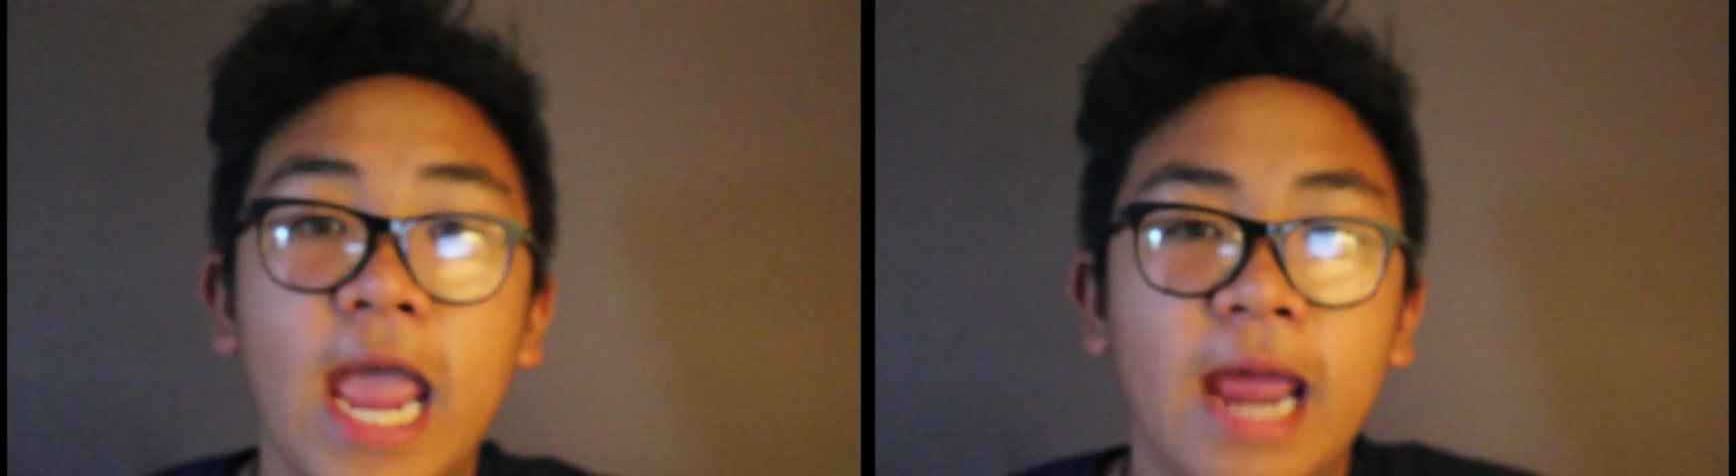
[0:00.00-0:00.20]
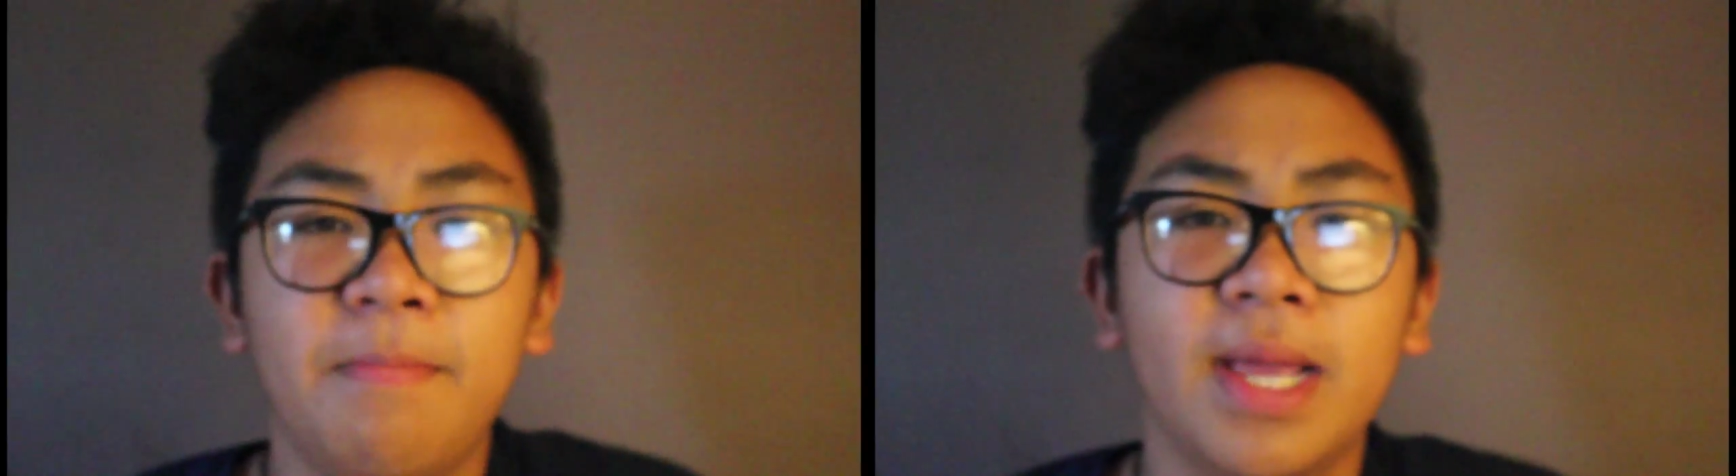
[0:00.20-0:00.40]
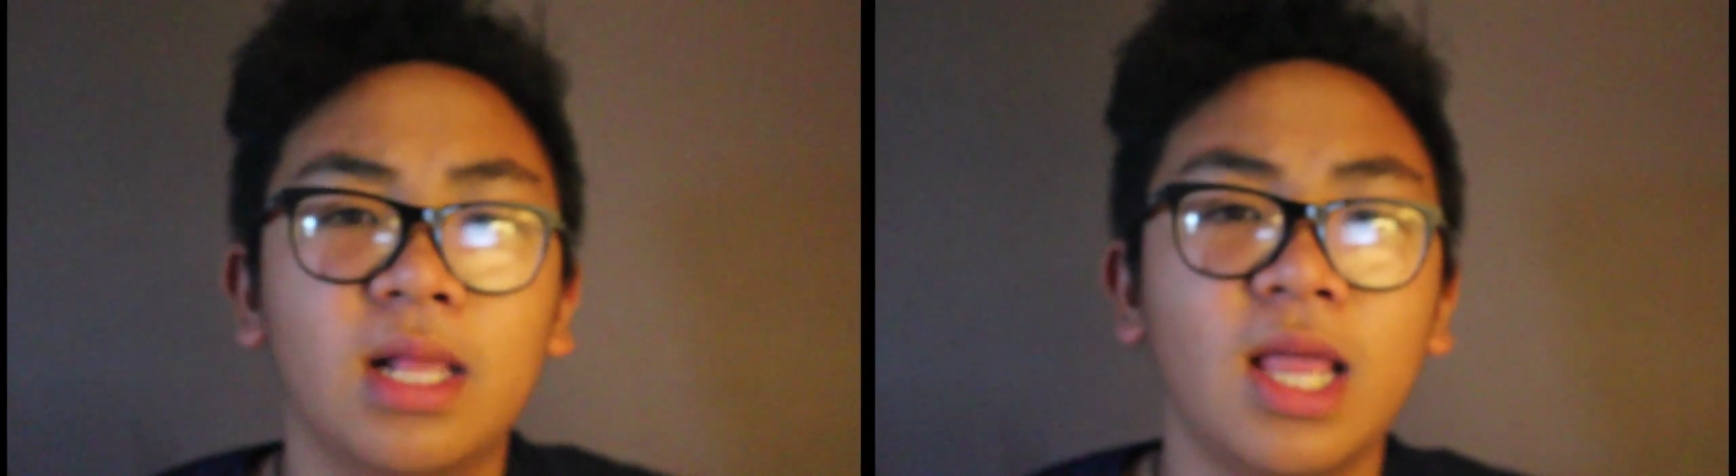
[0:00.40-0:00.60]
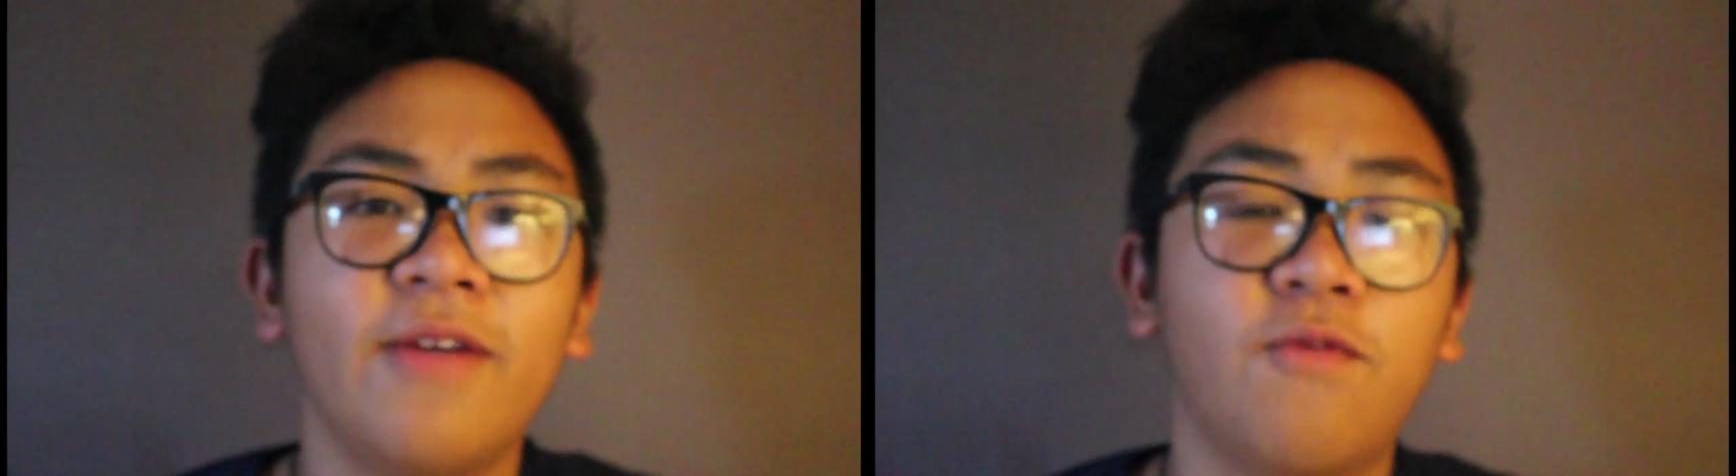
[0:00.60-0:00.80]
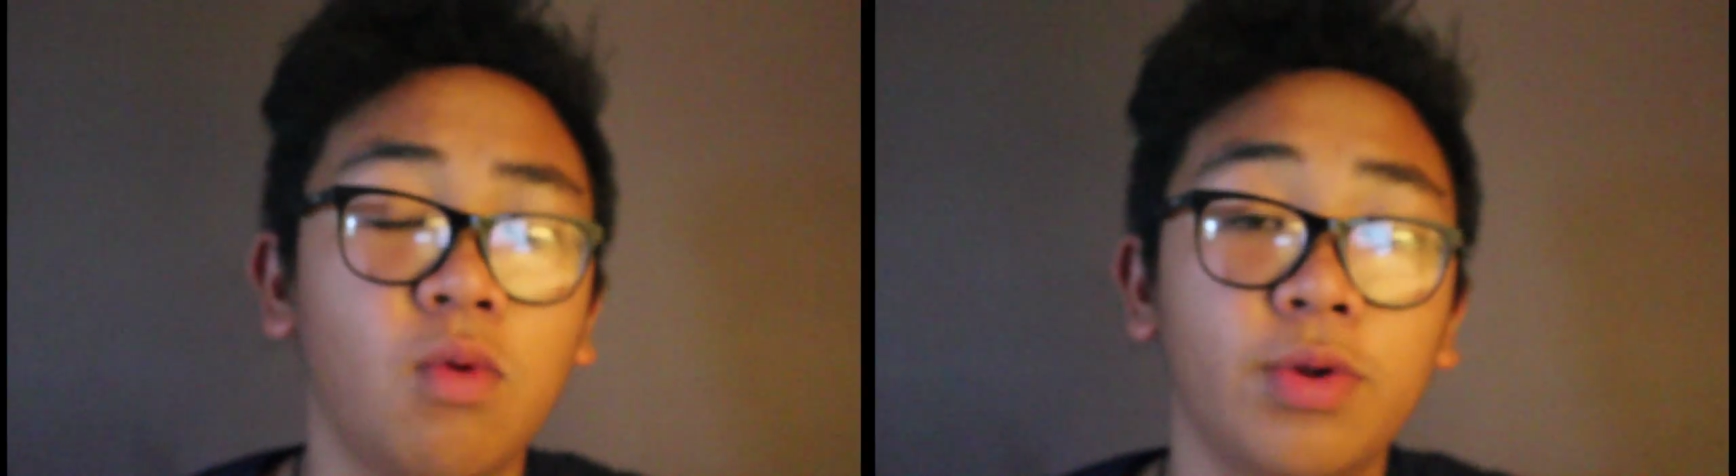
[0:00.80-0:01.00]
and make
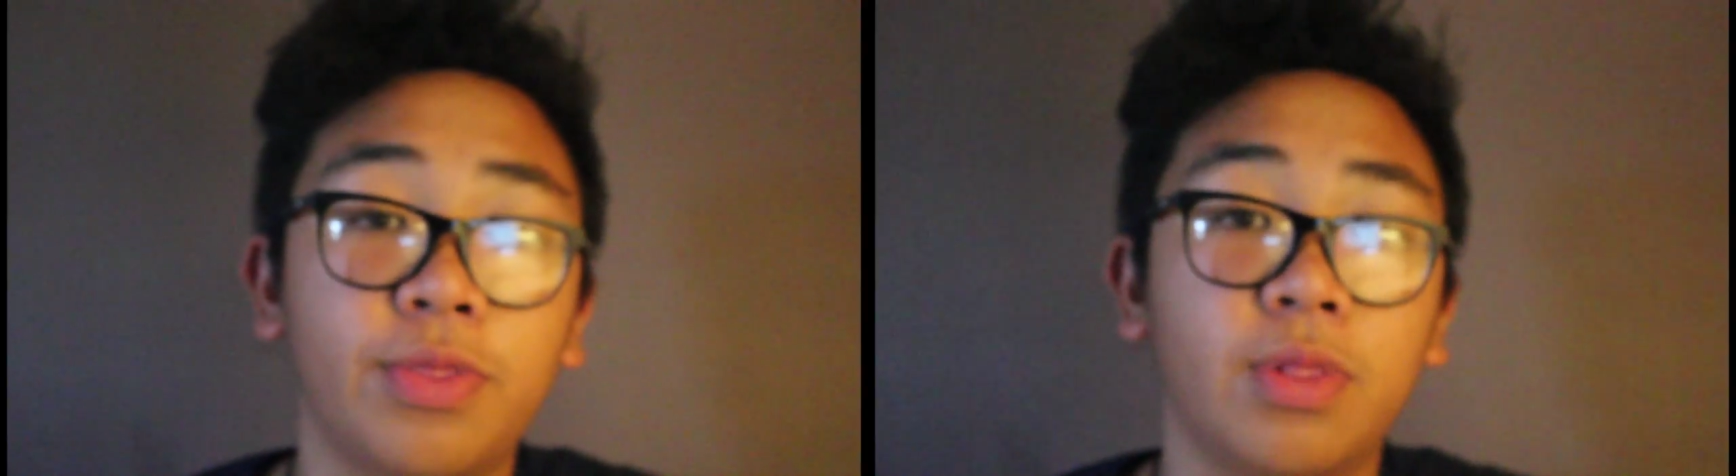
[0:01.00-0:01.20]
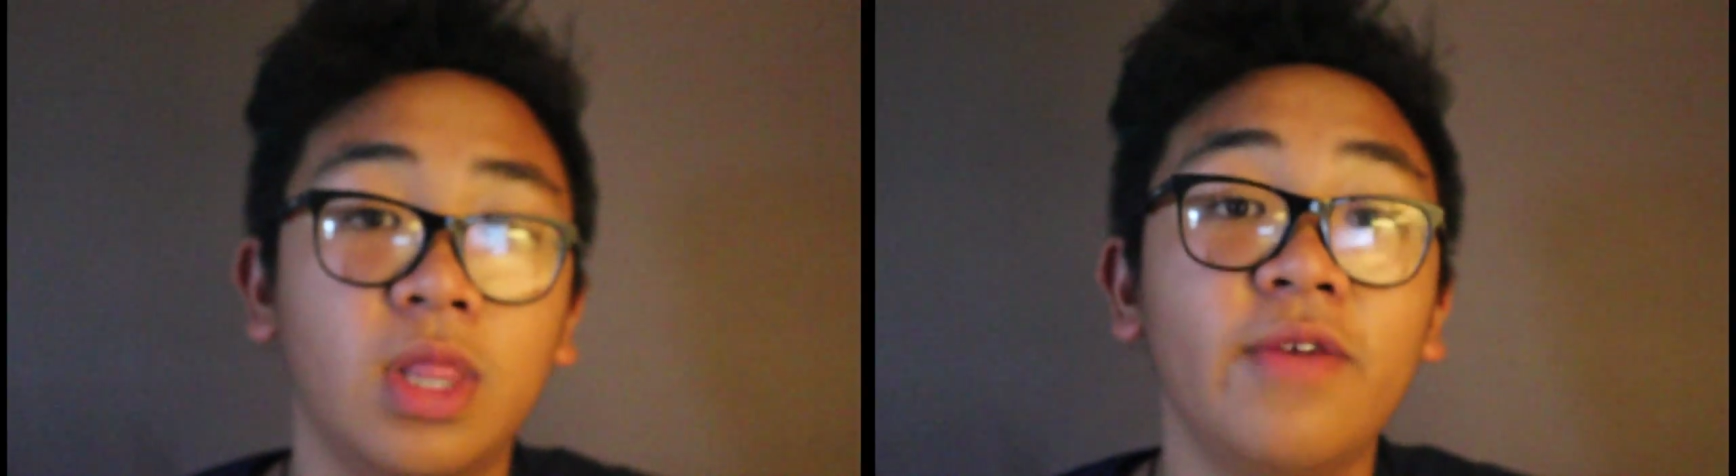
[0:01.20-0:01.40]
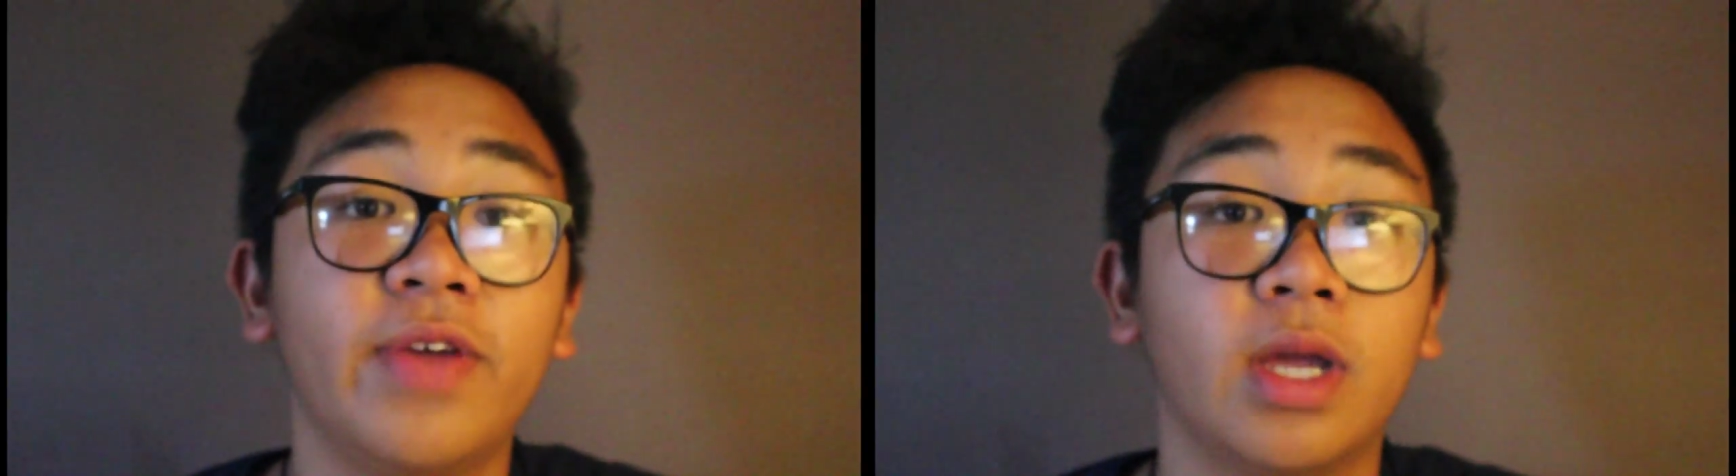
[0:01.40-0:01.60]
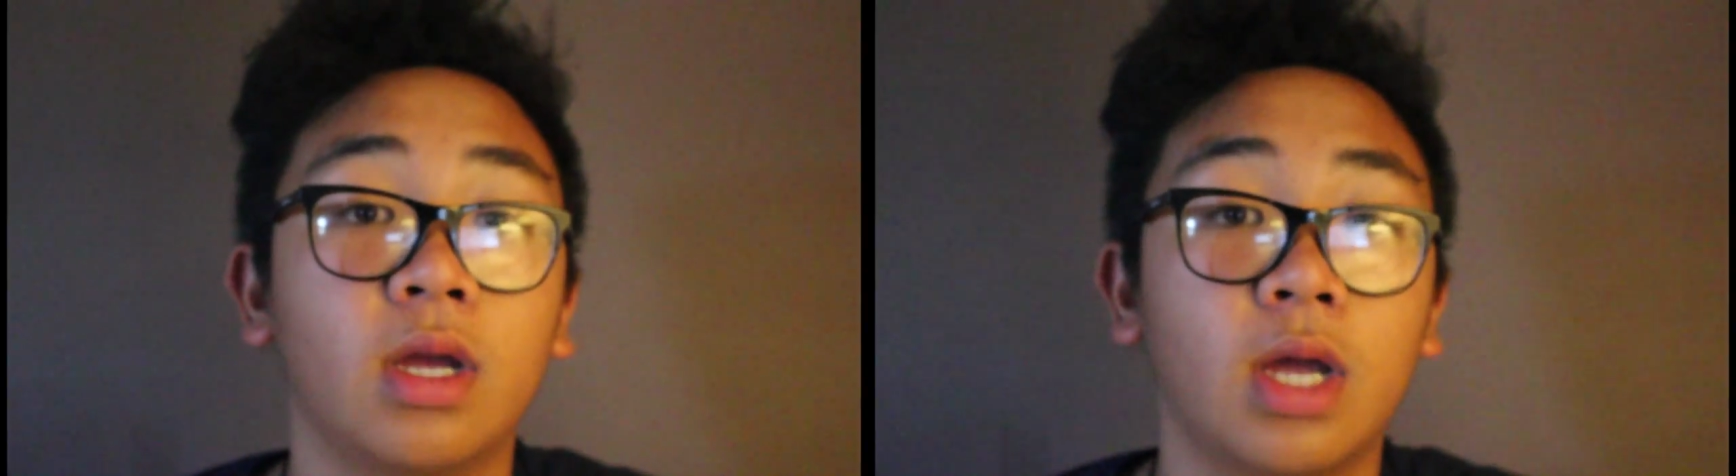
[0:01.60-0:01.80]
life worth living.